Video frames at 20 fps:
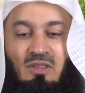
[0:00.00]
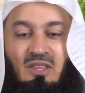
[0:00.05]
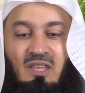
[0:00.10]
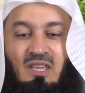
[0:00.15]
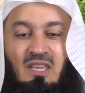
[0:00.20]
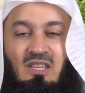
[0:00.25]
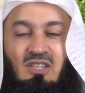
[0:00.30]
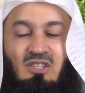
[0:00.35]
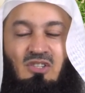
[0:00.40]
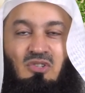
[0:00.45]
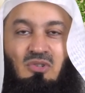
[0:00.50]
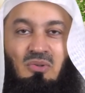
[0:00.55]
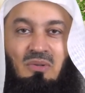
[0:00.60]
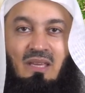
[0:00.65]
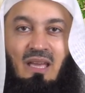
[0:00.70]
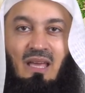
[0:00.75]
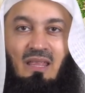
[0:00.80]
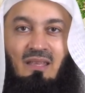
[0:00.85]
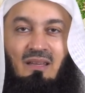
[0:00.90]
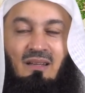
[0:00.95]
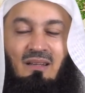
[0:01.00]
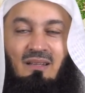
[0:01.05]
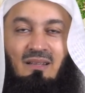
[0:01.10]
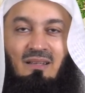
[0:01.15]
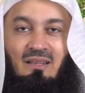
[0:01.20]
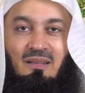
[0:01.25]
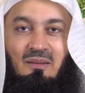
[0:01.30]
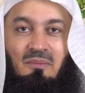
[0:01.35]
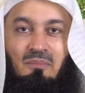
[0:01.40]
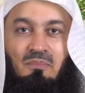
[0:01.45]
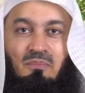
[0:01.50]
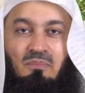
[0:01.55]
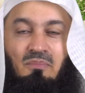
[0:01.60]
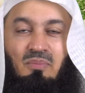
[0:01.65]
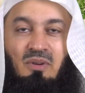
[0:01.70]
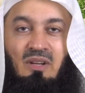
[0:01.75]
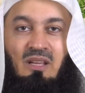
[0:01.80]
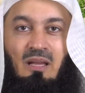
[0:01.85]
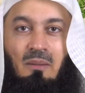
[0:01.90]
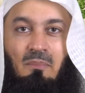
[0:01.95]
These together
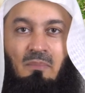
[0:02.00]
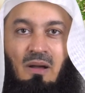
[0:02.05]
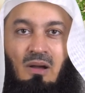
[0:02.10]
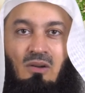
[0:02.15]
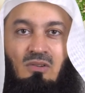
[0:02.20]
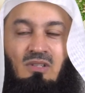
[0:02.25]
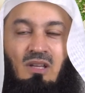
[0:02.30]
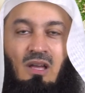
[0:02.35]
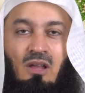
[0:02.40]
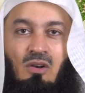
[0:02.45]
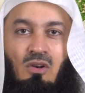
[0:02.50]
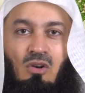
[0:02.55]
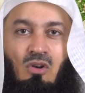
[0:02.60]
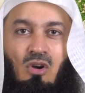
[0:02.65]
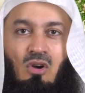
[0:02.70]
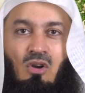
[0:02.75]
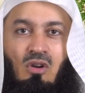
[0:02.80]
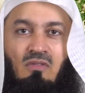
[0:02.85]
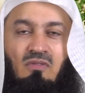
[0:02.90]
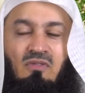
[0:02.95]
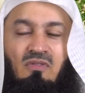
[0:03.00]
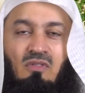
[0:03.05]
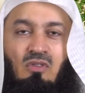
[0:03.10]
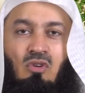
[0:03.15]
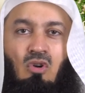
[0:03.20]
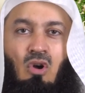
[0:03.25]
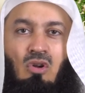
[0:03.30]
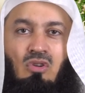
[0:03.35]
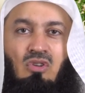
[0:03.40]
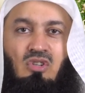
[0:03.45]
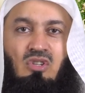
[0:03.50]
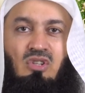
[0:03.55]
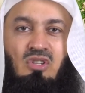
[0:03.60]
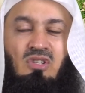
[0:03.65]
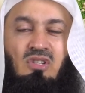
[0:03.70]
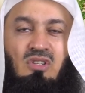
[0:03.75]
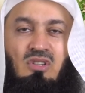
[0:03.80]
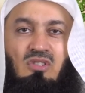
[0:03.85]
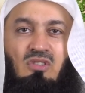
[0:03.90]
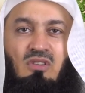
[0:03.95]
bring about a lot of
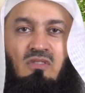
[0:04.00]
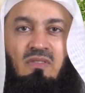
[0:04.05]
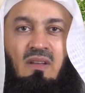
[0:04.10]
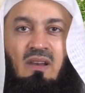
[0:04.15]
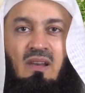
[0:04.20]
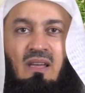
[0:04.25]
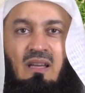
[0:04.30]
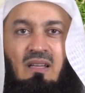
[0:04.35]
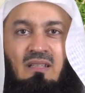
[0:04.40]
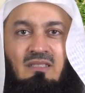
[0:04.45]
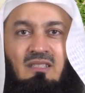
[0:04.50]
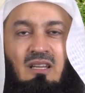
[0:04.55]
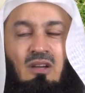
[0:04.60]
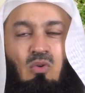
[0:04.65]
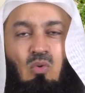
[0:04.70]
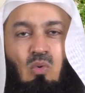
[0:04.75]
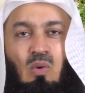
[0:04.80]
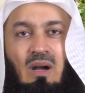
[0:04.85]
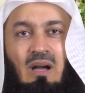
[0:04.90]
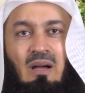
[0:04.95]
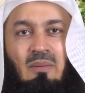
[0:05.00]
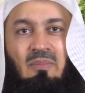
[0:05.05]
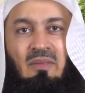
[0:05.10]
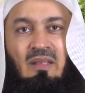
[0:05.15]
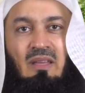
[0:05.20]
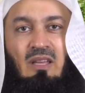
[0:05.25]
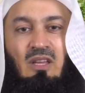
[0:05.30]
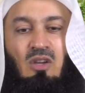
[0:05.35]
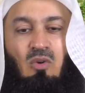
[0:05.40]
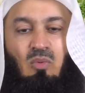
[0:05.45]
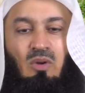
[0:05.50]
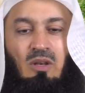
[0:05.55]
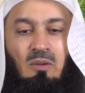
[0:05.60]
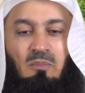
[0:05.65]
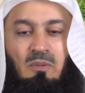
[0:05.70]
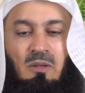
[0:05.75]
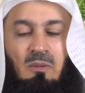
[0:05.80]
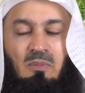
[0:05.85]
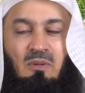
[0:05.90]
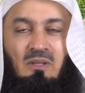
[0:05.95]
consciousness of Allah, taqwa. When
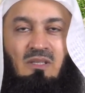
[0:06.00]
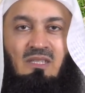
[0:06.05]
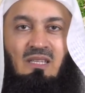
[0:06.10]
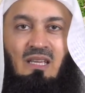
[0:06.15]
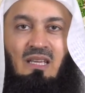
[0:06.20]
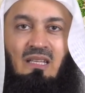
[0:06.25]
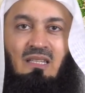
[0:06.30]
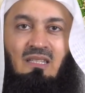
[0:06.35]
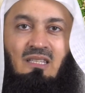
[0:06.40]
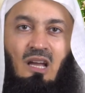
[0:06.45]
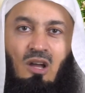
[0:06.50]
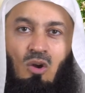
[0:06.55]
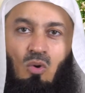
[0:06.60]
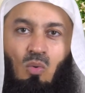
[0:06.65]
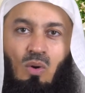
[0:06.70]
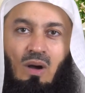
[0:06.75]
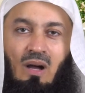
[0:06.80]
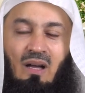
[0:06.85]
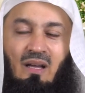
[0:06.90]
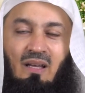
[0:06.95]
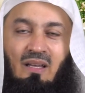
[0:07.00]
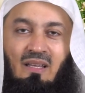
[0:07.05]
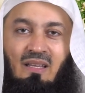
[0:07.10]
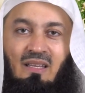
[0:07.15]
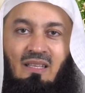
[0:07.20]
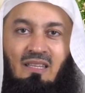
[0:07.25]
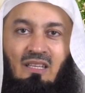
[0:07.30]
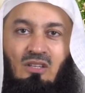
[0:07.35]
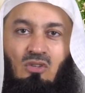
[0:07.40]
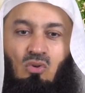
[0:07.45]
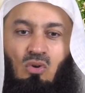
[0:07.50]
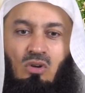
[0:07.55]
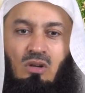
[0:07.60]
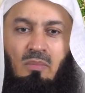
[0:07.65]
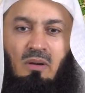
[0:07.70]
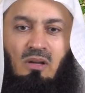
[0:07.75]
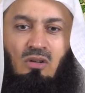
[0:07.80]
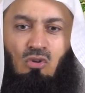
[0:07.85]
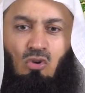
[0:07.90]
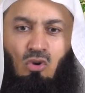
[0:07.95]
people say taqwa, they talk
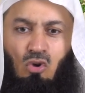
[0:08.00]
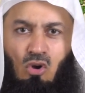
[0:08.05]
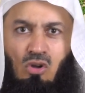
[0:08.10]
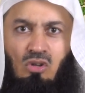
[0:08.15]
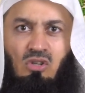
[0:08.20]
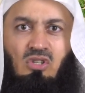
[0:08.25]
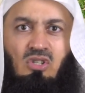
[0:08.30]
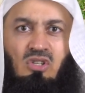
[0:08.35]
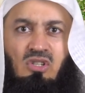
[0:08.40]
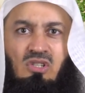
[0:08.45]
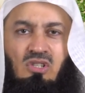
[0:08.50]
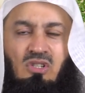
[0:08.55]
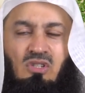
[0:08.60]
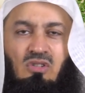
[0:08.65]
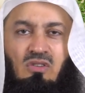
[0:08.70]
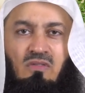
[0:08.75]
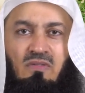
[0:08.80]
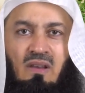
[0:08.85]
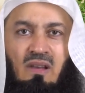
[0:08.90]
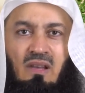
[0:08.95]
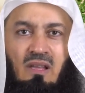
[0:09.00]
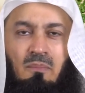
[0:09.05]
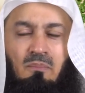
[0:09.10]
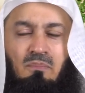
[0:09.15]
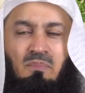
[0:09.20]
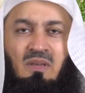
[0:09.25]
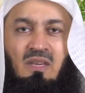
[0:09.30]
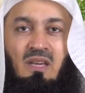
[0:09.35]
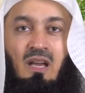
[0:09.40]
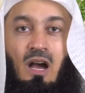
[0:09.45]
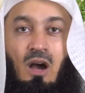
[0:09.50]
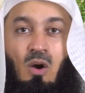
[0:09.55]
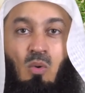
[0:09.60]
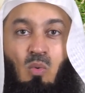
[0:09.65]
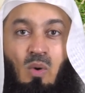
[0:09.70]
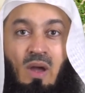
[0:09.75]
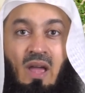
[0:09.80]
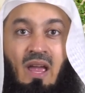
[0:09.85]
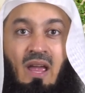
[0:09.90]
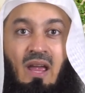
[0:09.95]
about consciousness of Allah. Be
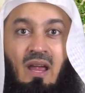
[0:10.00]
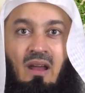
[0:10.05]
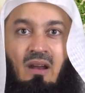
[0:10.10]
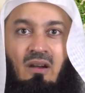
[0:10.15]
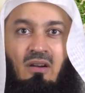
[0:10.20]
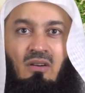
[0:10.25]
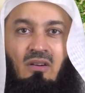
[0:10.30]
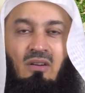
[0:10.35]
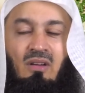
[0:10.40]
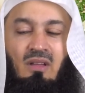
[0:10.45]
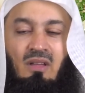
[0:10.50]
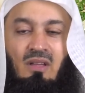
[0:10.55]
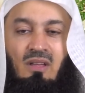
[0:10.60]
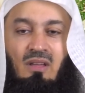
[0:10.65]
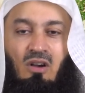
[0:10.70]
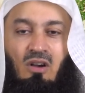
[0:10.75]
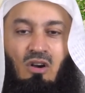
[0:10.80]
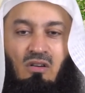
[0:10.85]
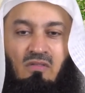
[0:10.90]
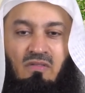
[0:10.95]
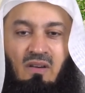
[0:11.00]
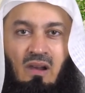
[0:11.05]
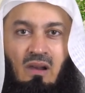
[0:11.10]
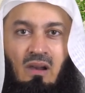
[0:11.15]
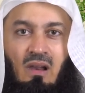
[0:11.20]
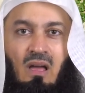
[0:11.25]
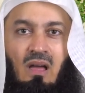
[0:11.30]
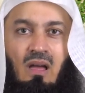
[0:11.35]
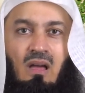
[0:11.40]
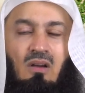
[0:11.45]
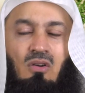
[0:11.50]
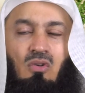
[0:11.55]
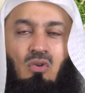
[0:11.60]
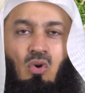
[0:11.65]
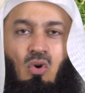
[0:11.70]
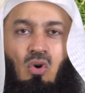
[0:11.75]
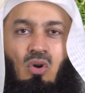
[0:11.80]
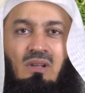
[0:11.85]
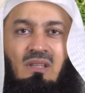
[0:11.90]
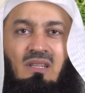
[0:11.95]
aware of Allah
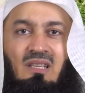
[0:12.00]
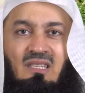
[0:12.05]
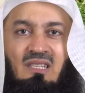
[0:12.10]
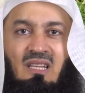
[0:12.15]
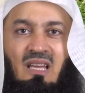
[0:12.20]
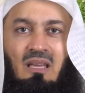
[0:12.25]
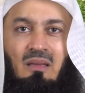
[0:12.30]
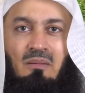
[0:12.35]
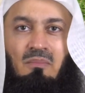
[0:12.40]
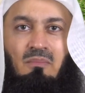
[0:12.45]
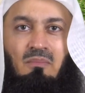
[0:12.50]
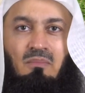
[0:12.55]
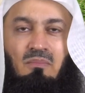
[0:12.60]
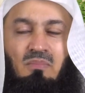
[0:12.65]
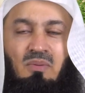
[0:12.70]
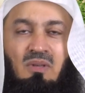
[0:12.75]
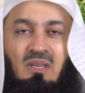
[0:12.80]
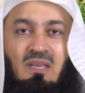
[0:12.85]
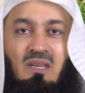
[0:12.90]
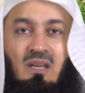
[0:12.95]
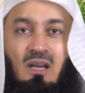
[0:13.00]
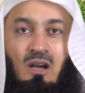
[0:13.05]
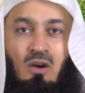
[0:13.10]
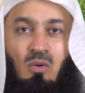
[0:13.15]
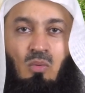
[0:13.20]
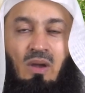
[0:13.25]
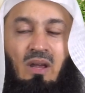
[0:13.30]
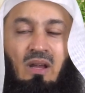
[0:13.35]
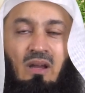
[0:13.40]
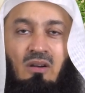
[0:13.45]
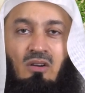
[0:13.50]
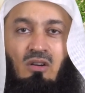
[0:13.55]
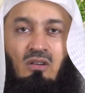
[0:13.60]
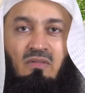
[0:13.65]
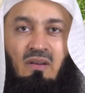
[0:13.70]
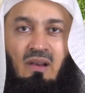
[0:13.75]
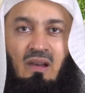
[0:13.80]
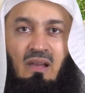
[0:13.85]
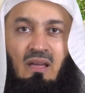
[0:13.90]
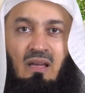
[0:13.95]
all the time. Be aware
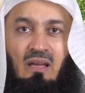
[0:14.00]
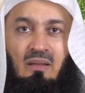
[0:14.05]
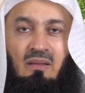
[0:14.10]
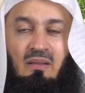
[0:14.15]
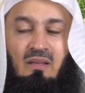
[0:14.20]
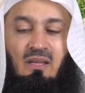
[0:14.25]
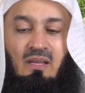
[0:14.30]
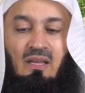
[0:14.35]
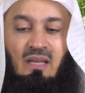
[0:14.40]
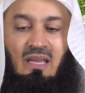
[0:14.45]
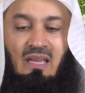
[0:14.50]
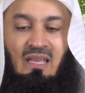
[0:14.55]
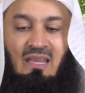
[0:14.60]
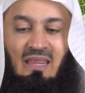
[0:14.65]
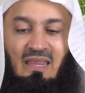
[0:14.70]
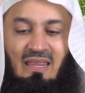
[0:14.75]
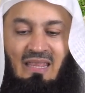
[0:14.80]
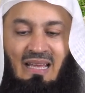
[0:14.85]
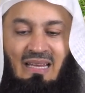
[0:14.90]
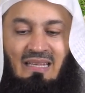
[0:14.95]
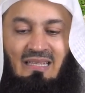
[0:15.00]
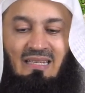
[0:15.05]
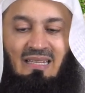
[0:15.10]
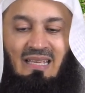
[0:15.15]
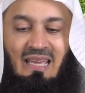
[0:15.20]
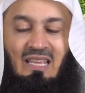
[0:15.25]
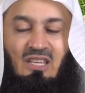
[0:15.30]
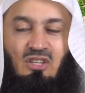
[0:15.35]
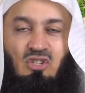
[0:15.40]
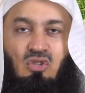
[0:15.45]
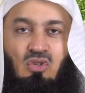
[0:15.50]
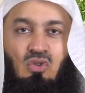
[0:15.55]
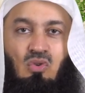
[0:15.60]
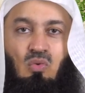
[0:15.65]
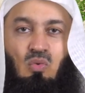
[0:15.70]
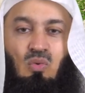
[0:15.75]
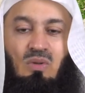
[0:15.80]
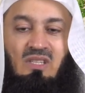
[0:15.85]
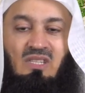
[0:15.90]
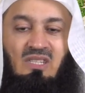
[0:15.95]
of Allah. In that case,
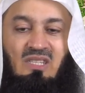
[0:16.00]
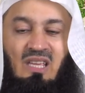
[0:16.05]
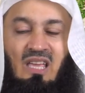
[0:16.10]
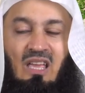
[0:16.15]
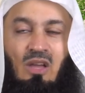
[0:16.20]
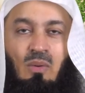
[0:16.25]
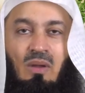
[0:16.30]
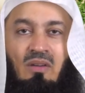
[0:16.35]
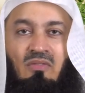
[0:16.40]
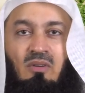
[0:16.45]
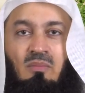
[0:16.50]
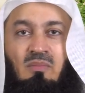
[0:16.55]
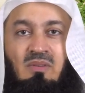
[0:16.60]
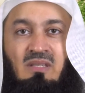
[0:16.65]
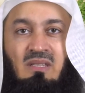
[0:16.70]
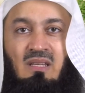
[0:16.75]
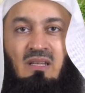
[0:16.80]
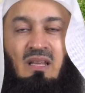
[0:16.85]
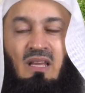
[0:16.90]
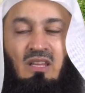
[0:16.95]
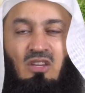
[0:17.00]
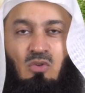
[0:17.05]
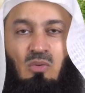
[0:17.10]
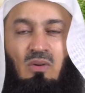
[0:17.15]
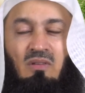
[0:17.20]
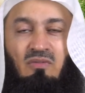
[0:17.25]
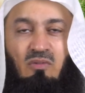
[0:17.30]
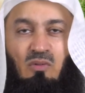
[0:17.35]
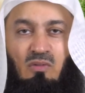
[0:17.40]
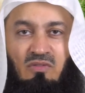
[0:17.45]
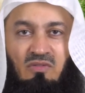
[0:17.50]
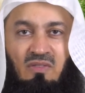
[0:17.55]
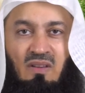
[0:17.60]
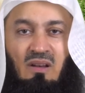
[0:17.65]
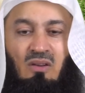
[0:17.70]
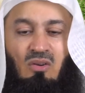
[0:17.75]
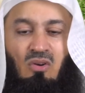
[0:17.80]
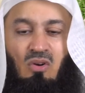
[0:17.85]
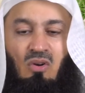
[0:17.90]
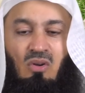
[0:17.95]
you will stay away from sin and you will
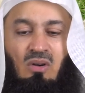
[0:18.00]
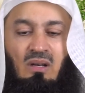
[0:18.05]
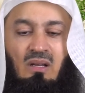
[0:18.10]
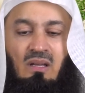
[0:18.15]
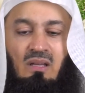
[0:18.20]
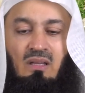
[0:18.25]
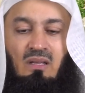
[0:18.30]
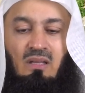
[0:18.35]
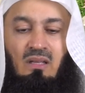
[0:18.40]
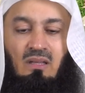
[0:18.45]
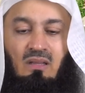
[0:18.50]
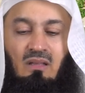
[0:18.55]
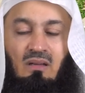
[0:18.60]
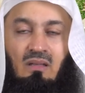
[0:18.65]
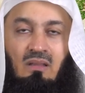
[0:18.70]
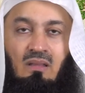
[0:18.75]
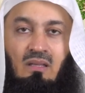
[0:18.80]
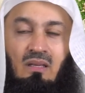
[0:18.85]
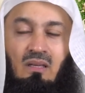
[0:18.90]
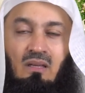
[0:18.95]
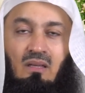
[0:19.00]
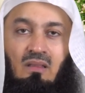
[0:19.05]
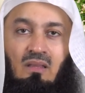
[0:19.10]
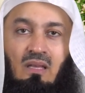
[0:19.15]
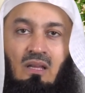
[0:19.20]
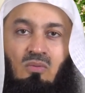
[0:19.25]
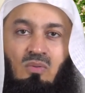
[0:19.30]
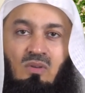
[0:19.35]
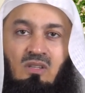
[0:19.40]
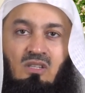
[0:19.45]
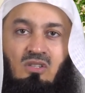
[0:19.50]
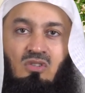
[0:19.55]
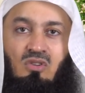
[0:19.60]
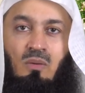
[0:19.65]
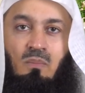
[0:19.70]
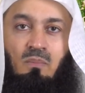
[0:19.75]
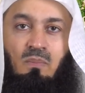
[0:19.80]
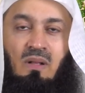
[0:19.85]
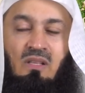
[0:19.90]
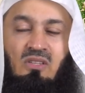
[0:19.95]
fulfill all the, the, that which is
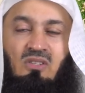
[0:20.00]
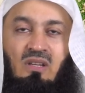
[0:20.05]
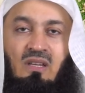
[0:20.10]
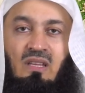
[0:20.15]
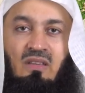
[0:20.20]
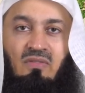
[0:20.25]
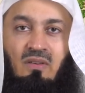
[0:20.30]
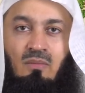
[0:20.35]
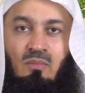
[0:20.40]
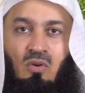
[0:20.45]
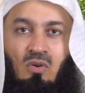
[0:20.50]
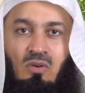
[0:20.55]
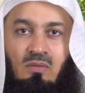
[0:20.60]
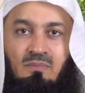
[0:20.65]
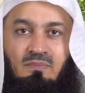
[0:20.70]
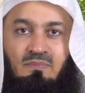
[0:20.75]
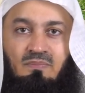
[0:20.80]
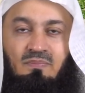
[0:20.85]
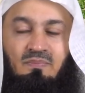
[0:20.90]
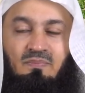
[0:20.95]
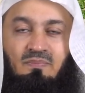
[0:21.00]
compulsory and even more.